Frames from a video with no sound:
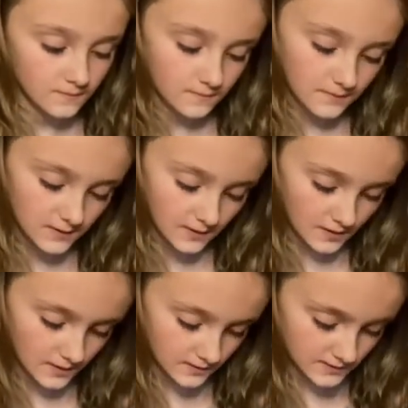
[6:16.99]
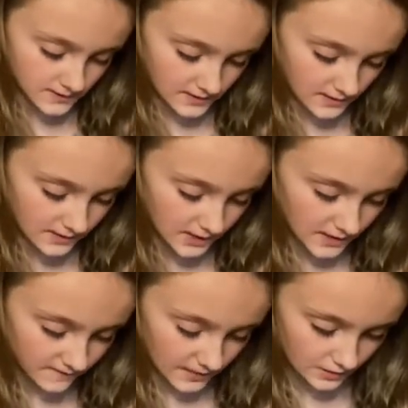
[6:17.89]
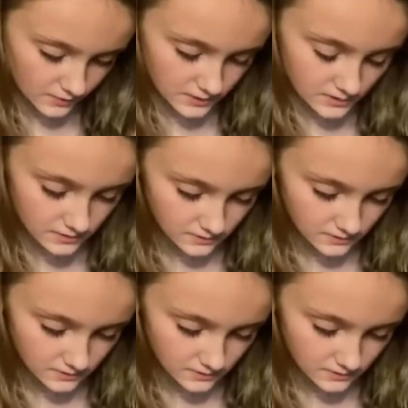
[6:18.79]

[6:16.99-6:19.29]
Okay, let's get this feather in.